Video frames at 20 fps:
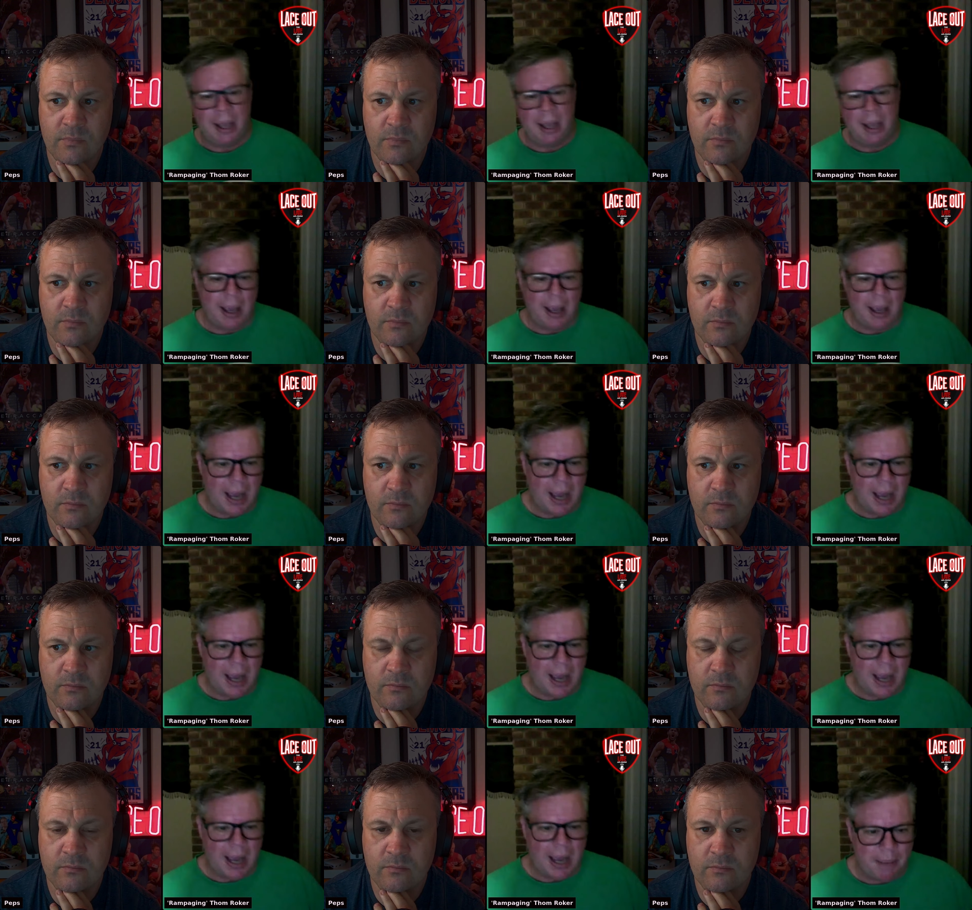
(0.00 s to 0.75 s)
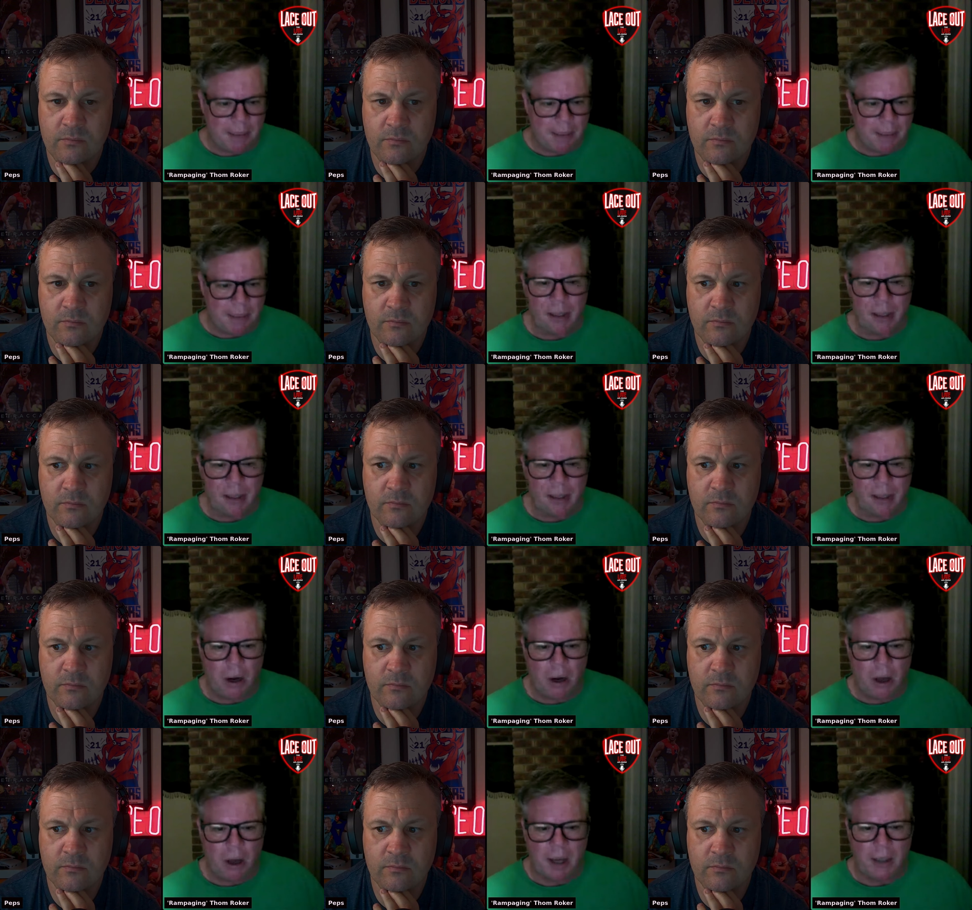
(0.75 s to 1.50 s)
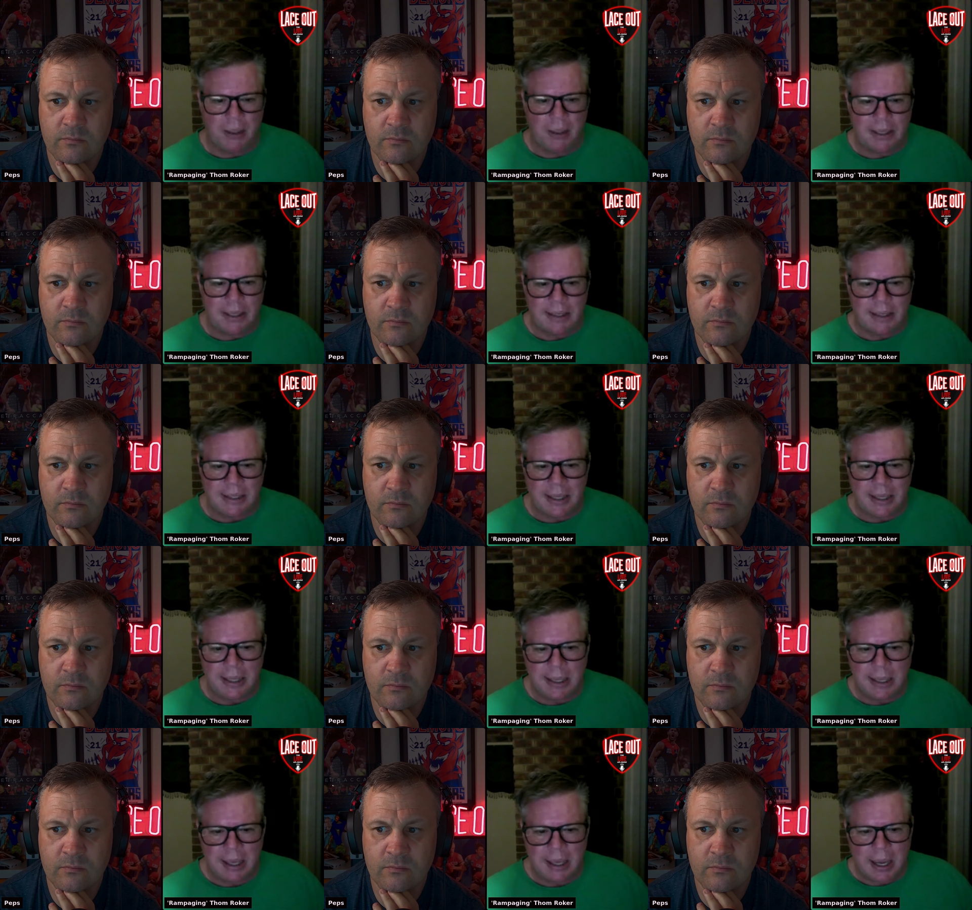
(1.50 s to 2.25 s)
Speaker 1: So yeah, I like
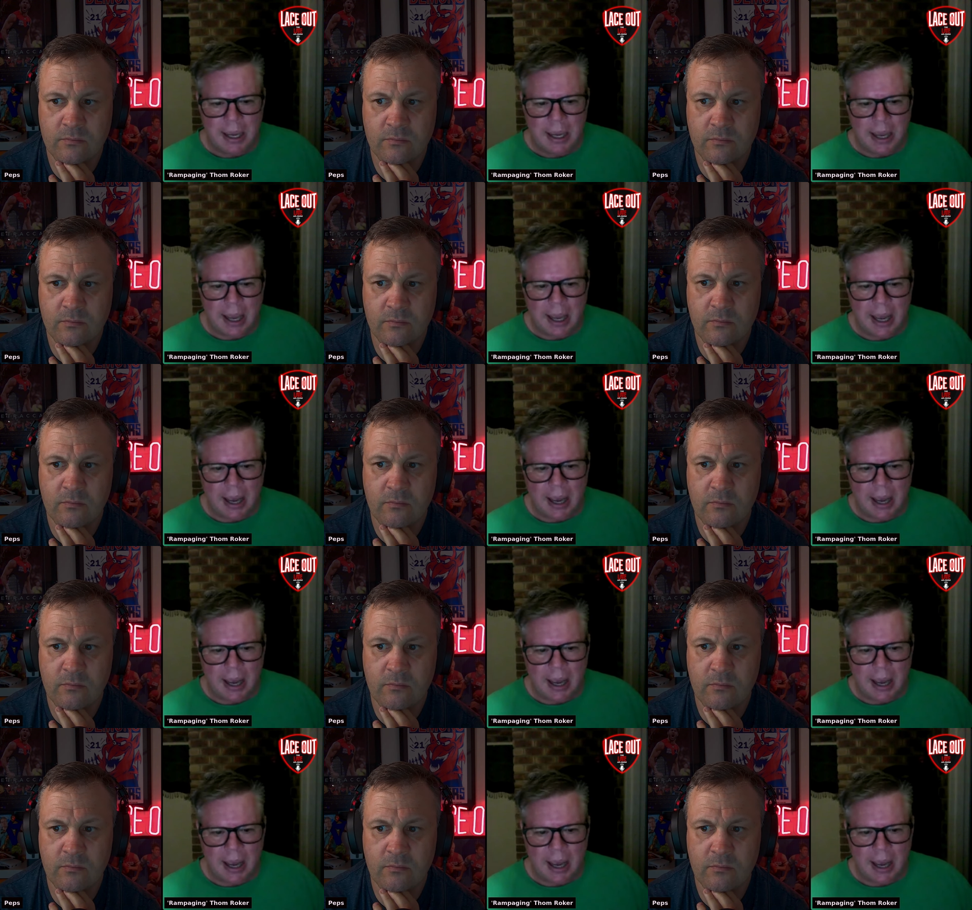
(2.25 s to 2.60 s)
Lindsay.